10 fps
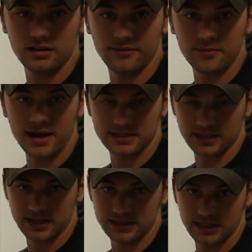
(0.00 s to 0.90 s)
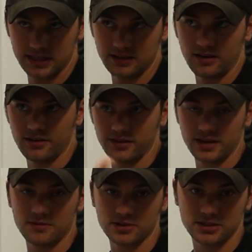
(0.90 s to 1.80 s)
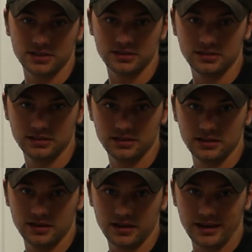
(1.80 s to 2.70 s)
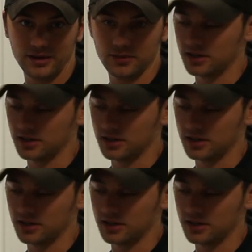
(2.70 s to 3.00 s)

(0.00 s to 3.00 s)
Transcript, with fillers: on the mask like I did on the Emerson uh, helmet